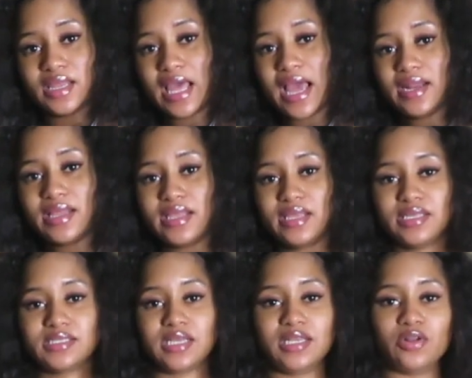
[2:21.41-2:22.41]
that
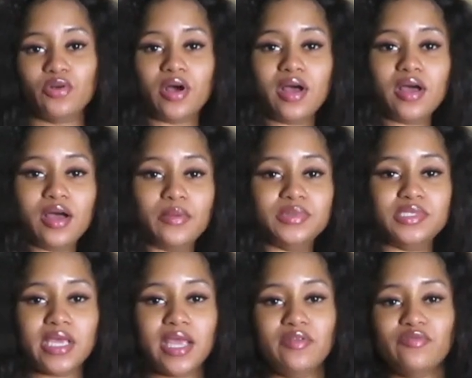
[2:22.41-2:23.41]
is a little
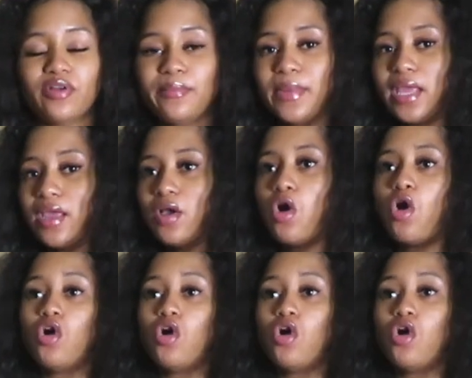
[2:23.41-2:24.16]
update from me